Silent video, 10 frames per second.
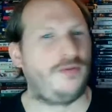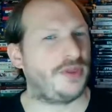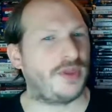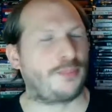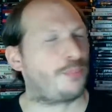
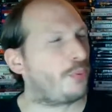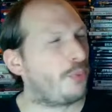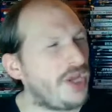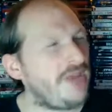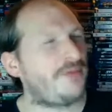the
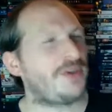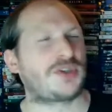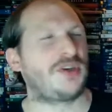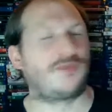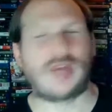
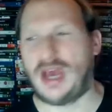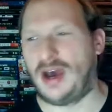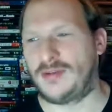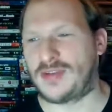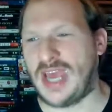briefest of
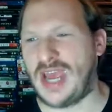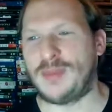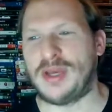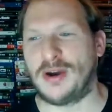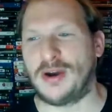
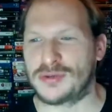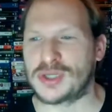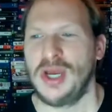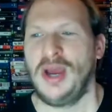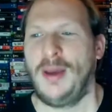cameos,